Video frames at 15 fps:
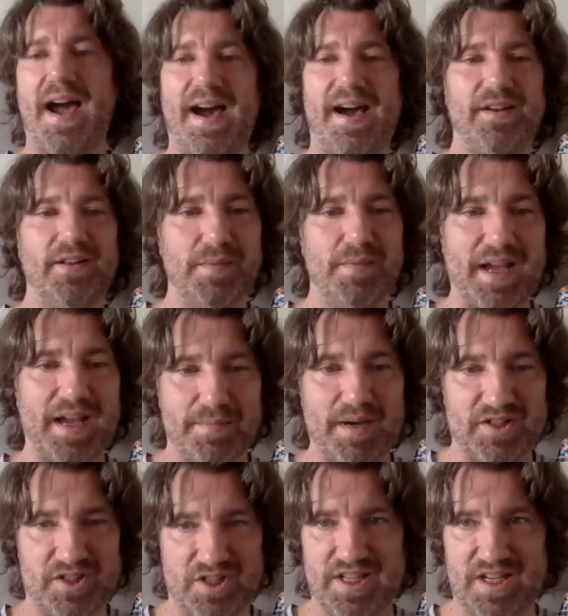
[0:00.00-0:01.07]
channel my
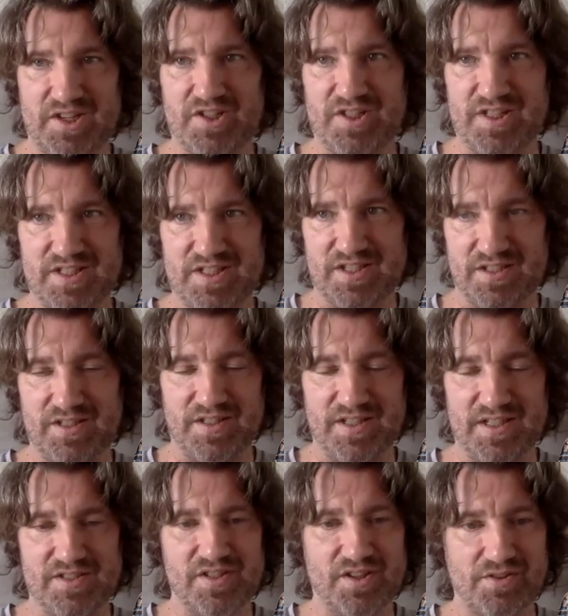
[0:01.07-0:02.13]
imagination
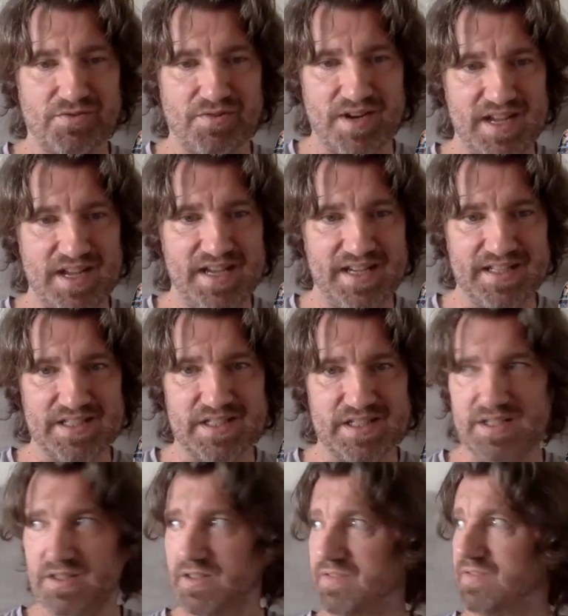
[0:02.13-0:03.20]
into creating
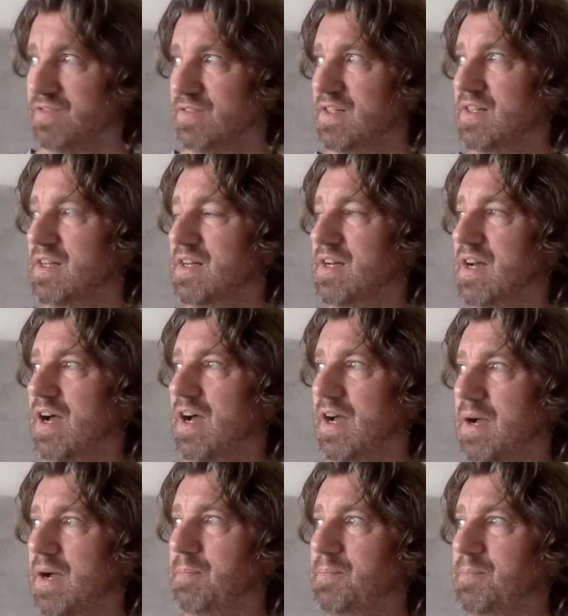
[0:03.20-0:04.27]
stuff.
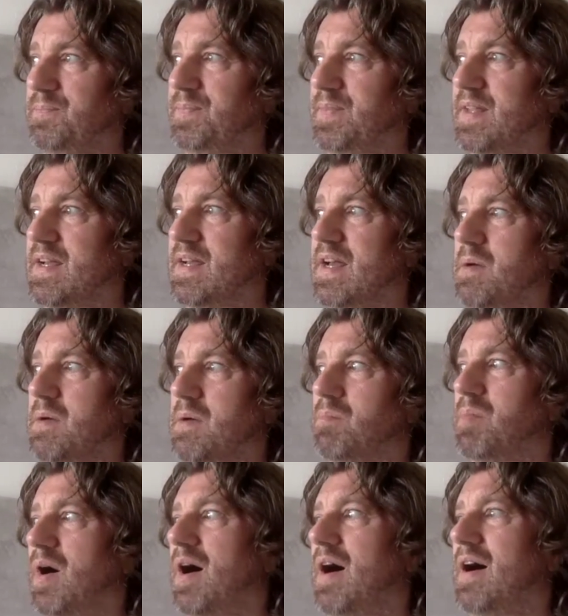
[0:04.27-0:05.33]

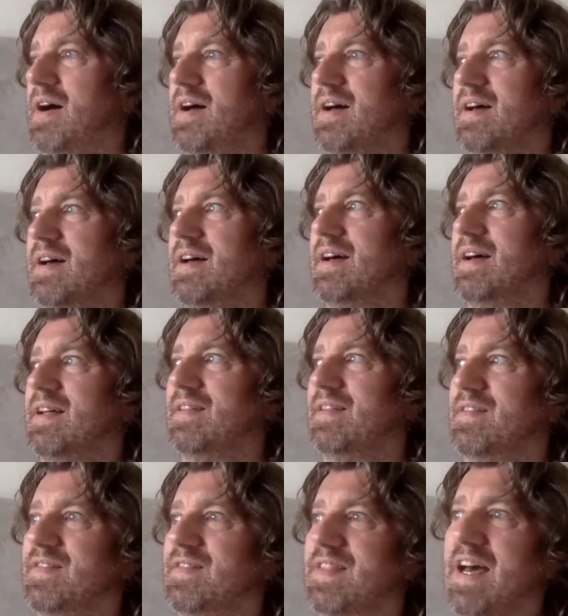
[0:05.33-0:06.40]
But
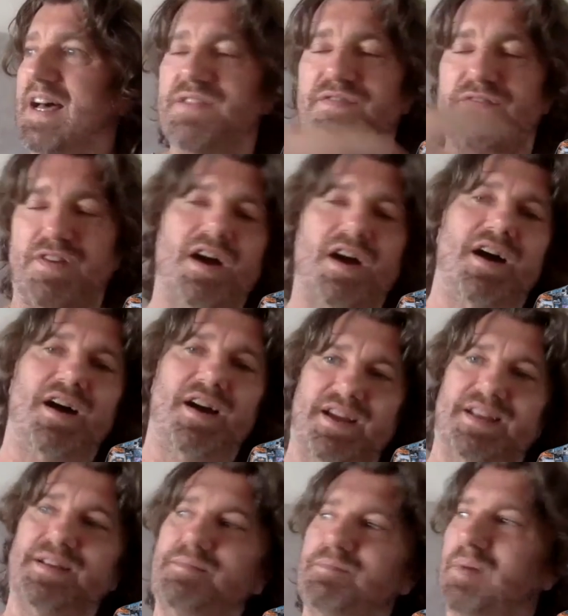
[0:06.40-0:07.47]
that's
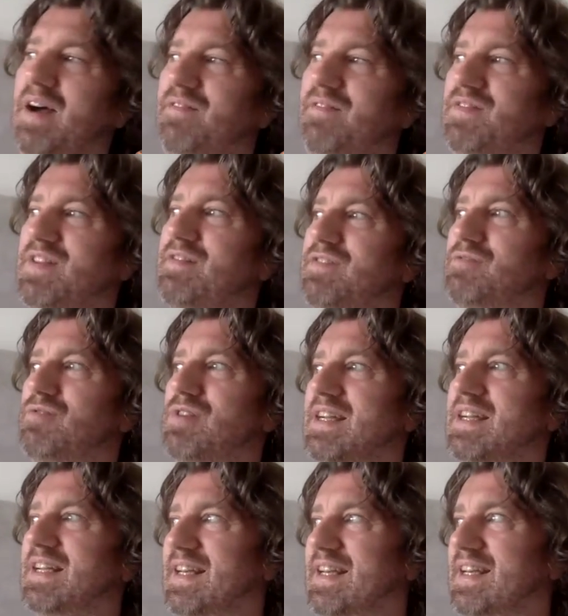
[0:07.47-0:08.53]
fine. But I've never
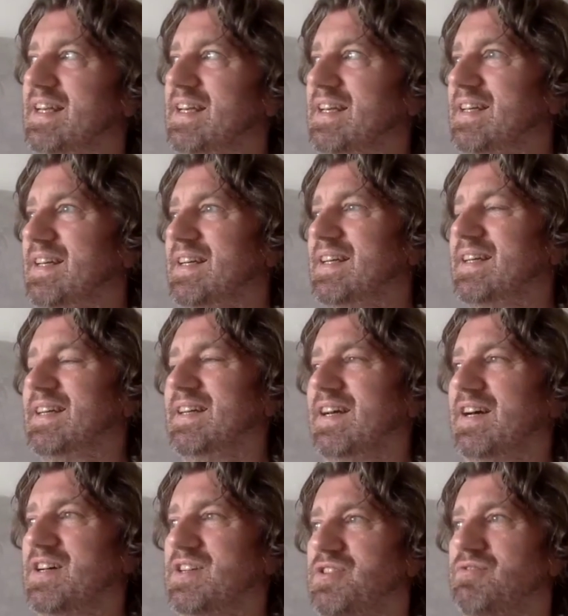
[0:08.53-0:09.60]
really,
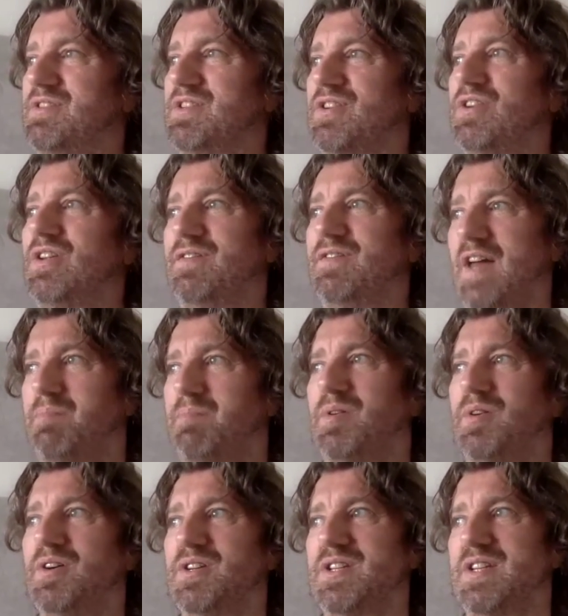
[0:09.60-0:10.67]
as a result of that
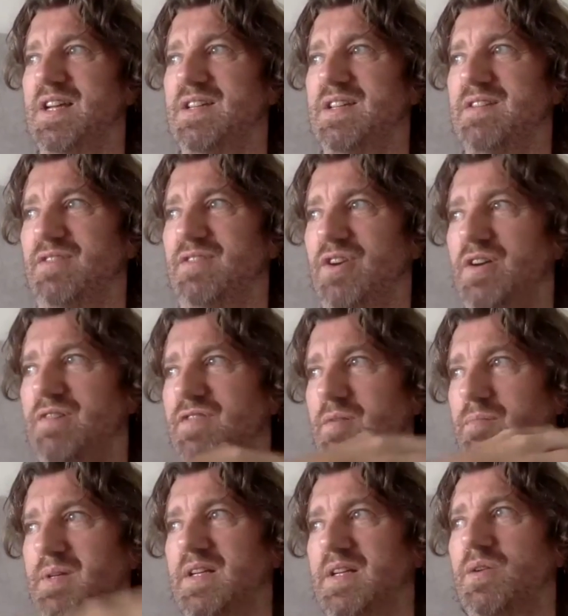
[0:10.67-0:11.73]
process of going from
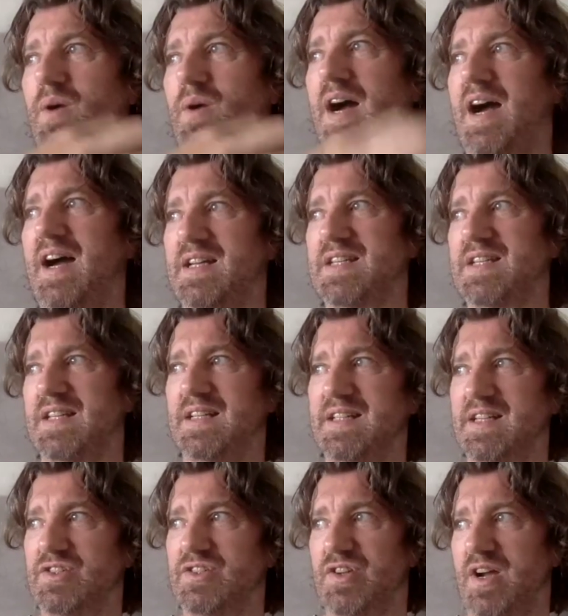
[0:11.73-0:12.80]
being a quite
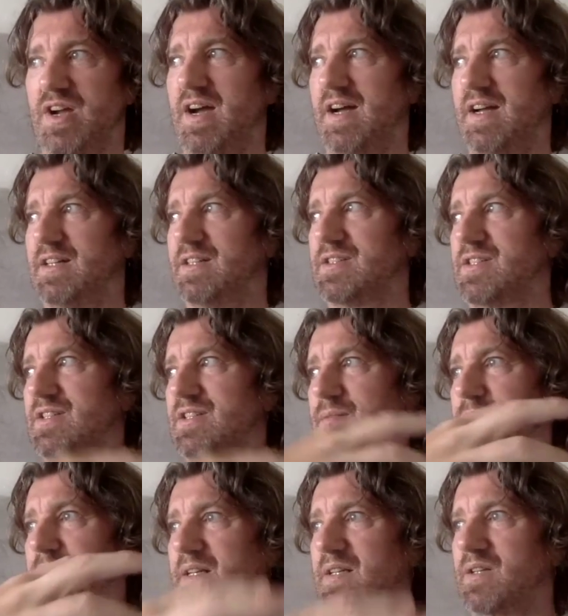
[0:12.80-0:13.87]
isolated child to
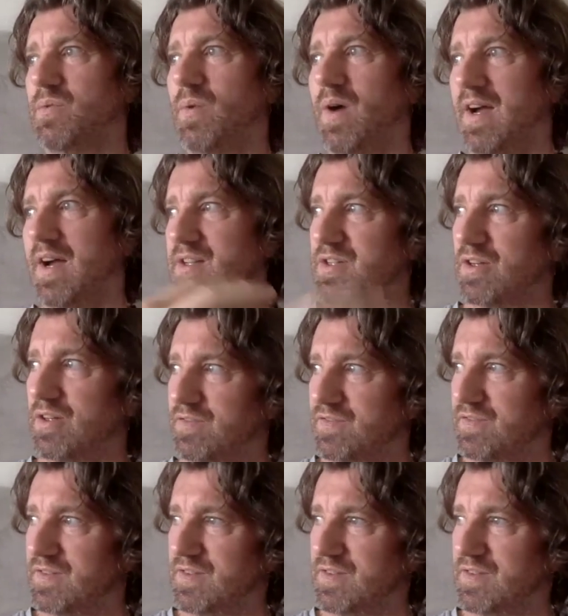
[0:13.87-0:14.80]
being quite a sort of,